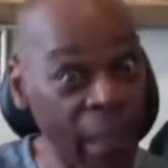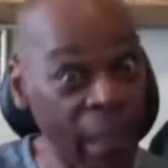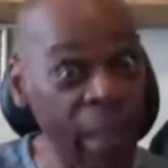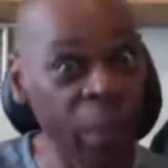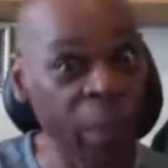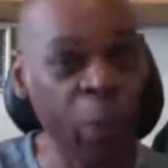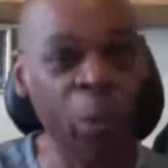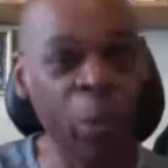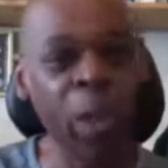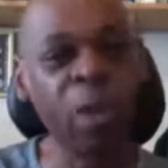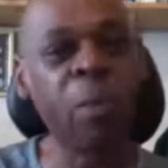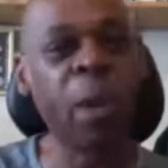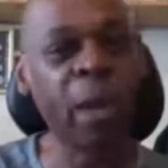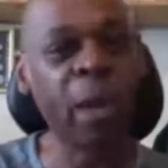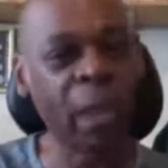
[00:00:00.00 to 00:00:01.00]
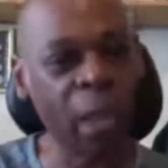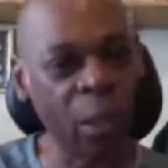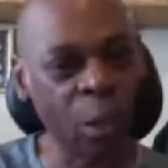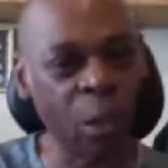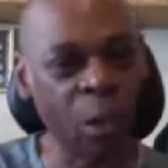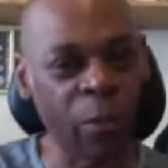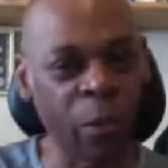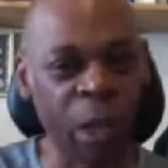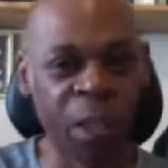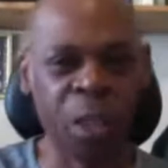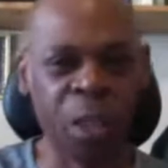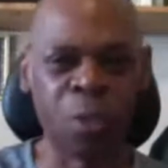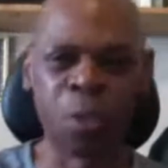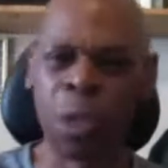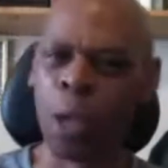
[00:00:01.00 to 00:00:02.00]
keep it, where you might get a lot of
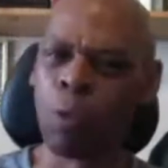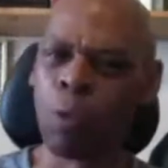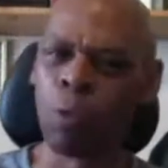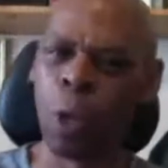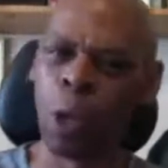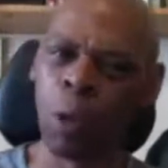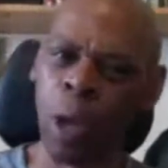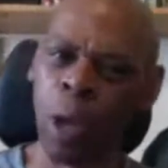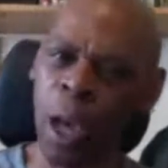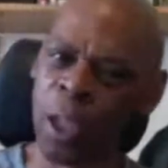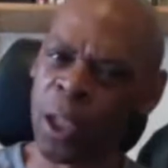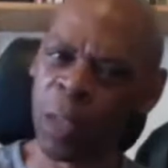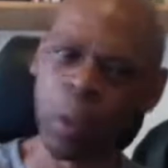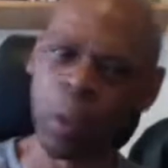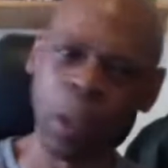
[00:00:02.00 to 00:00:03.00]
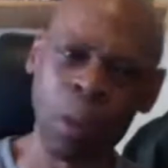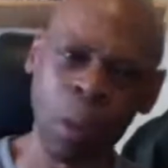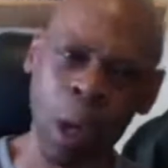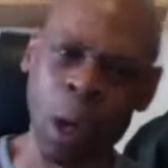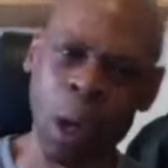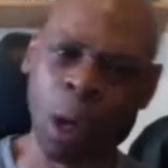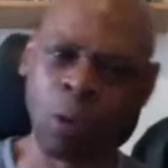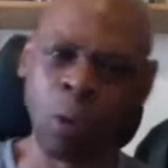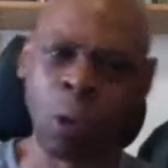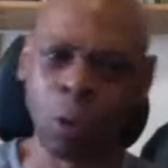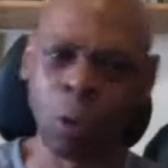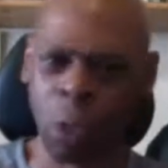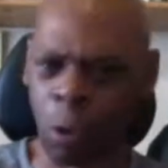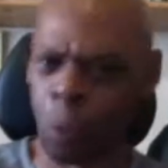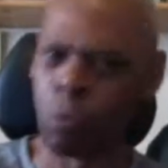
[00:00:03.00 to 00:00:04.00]
writers will say, oh, no, it has to be the way I
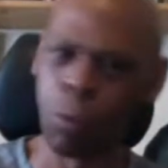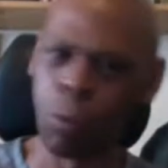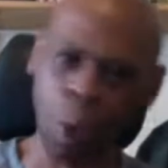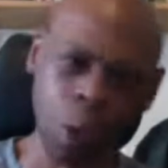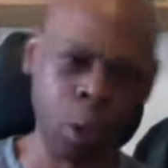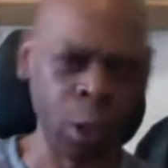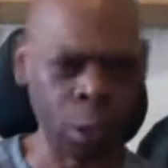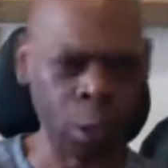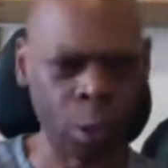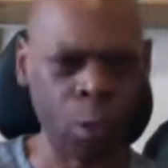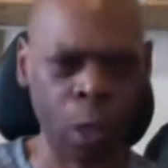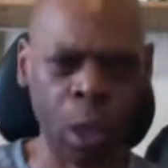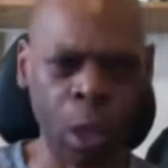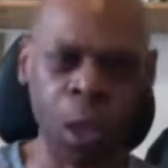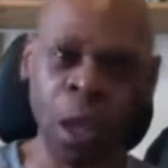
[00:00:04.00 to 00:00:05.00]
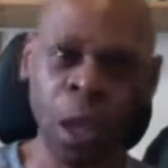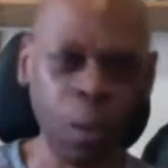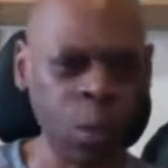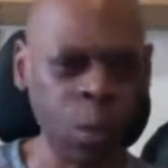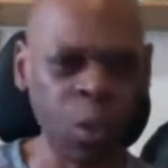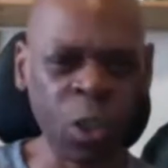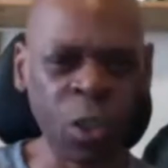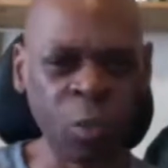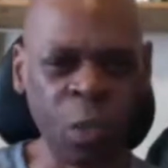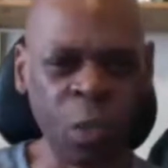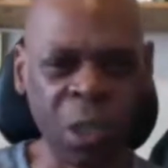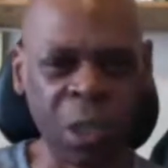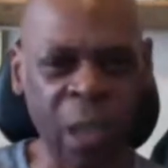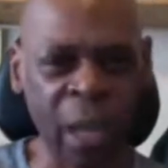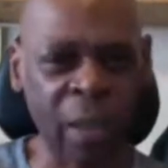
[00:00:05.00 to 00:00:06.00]
wrote it. Oh, no, it's the way I... Well, John
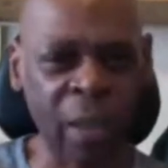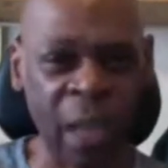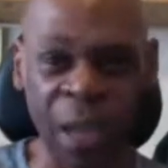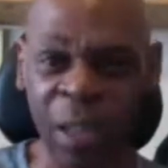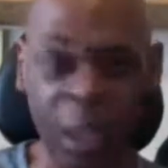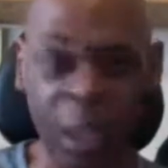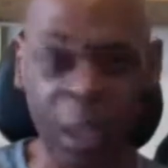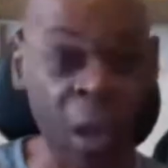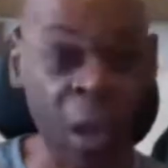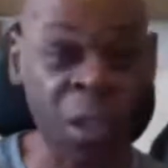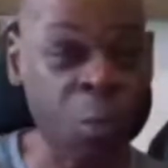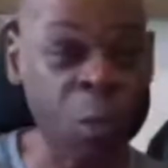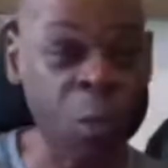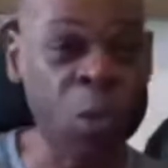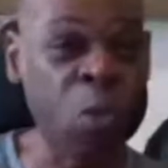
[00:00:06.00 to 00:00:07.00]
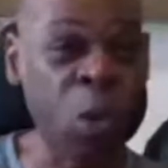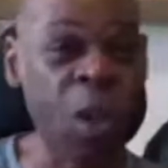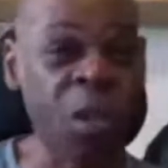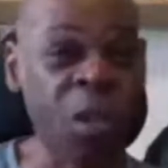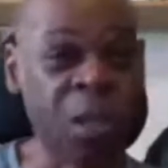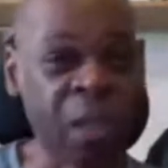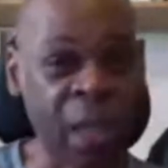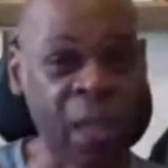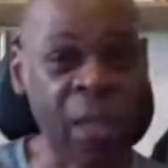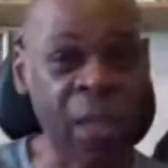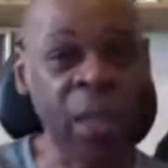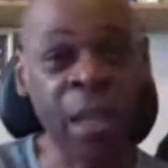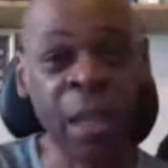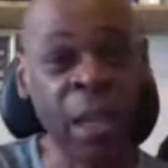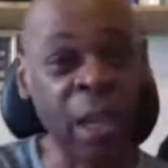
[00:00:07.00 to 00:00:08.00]
wasn't like that. And the cast, we all worked
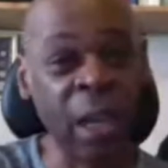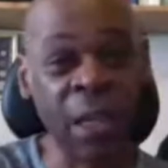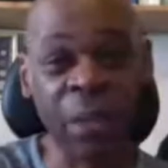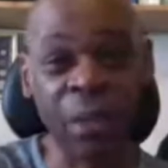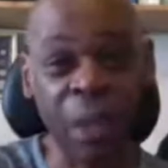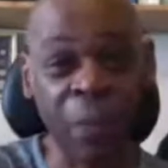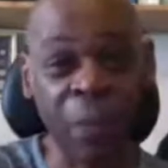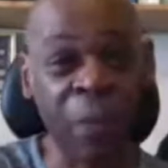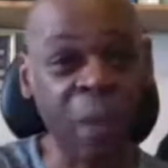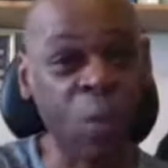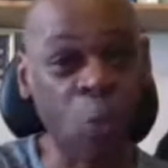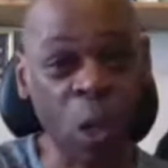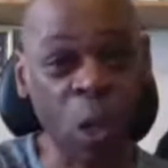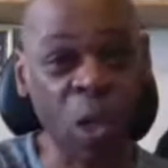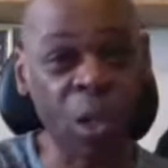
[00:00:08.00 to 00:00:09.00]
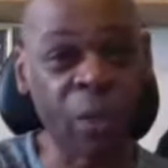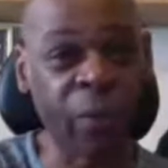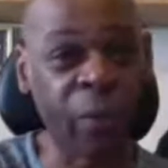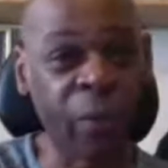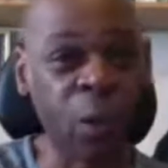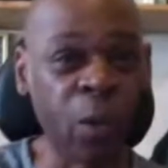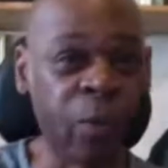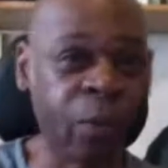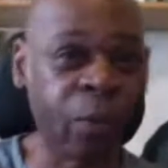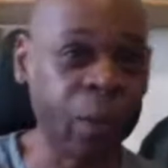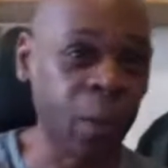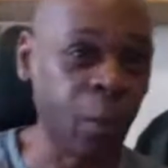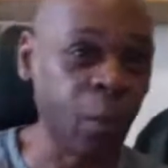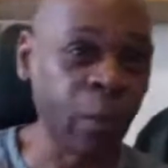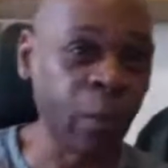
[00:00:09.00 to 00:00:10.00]
together. And if something worked
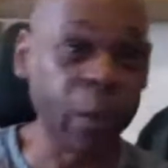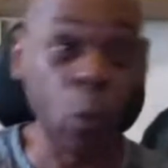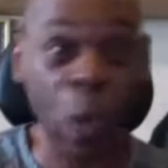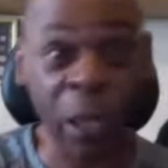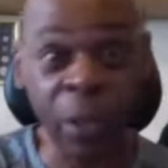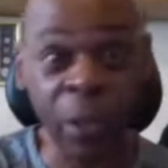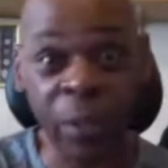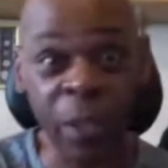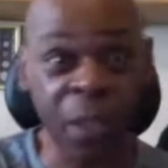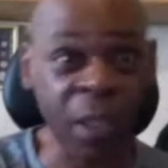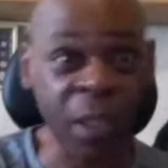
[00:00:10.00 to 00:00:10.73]
for one of us